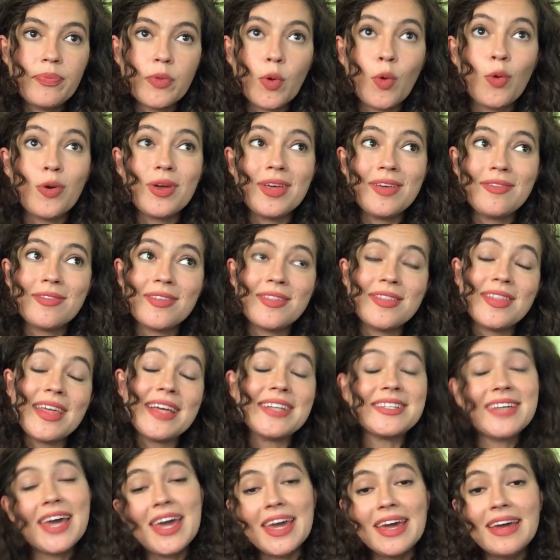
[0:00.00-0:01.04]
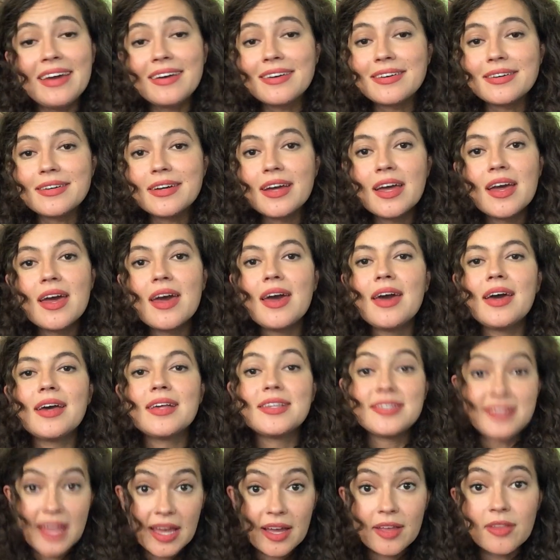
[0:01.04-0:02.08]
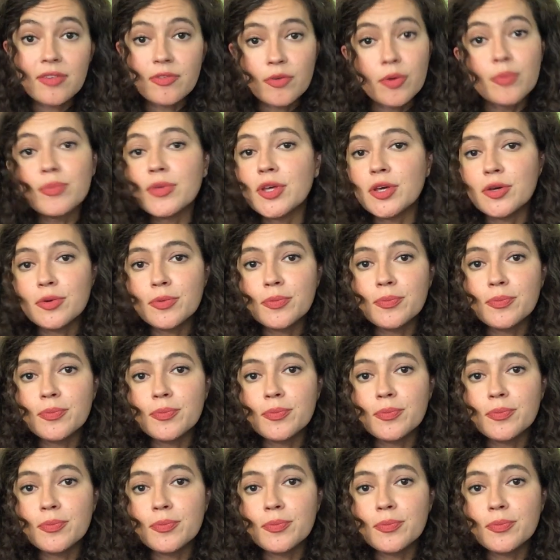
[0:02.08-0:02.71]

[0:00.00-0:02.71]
or even they take, sex from you.